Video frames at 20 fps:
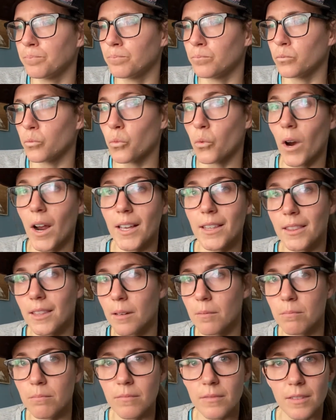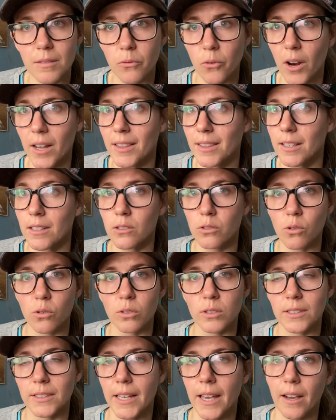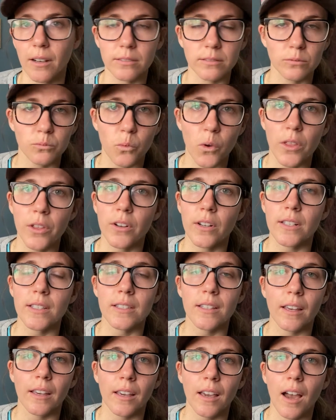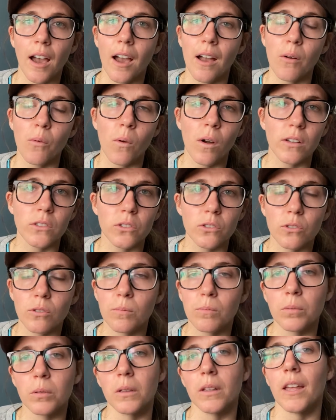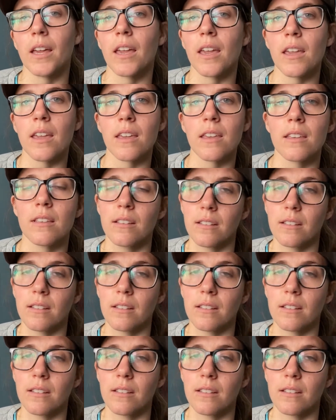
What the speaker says: Write these goals down, whether it's like, I want to play